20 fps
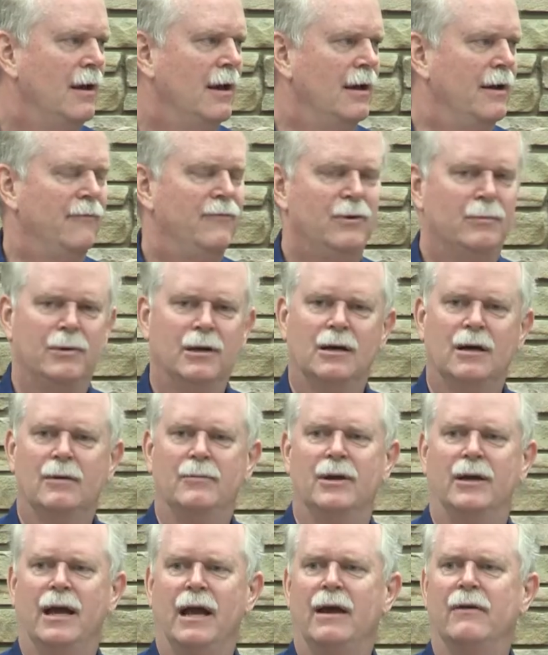And if you
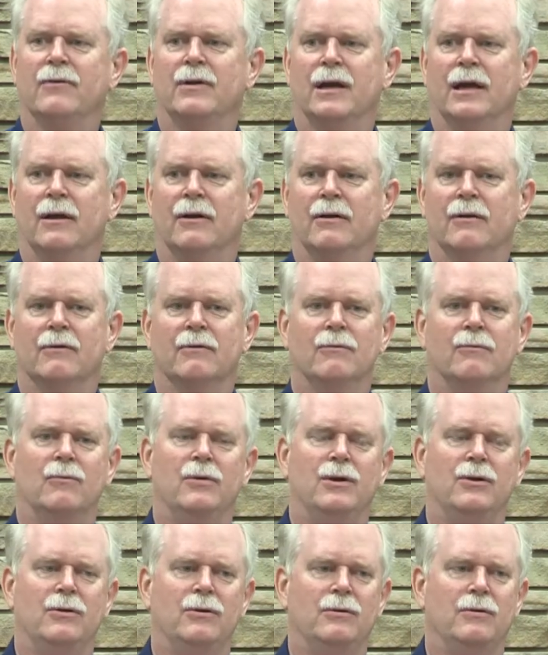become a navigator,
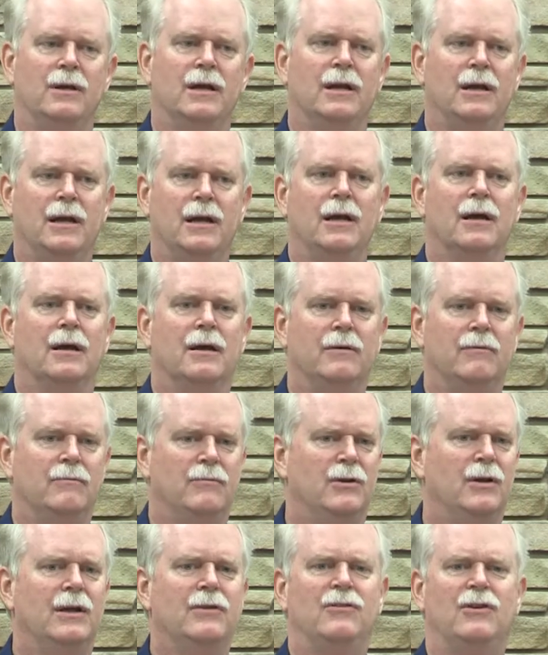when you get
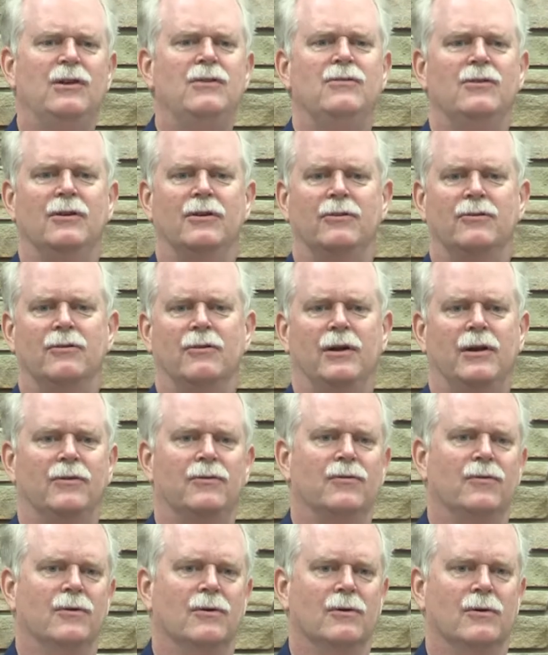in, it's easy to
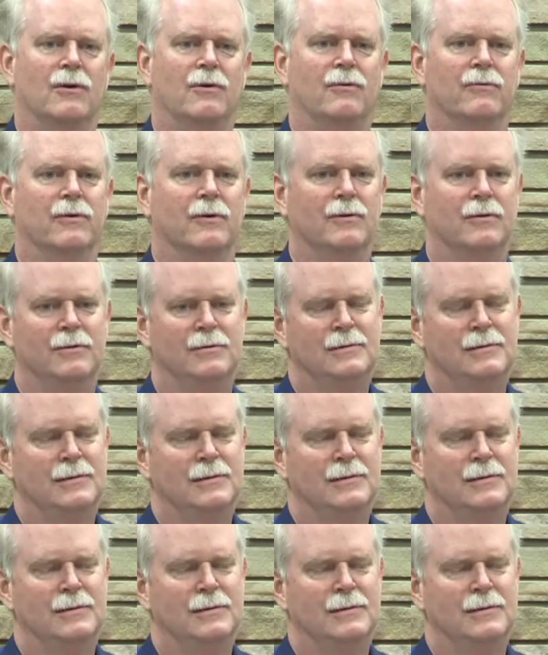transfer over.